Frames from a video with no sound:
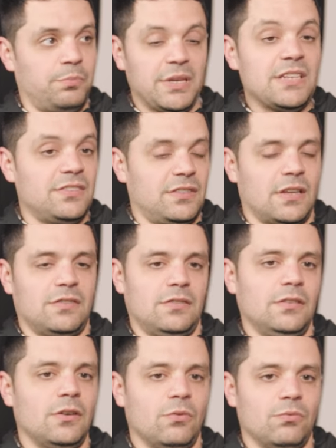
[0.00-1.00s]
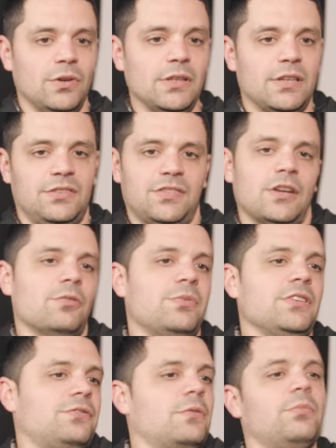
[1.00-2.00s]
piece that's you know really a
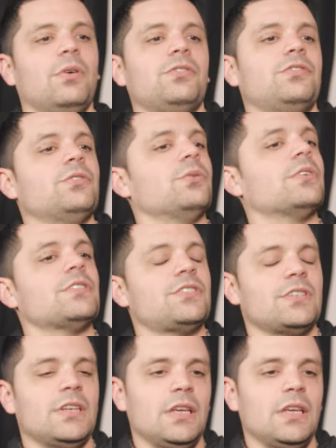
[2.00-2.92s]
centerpiece for both stores.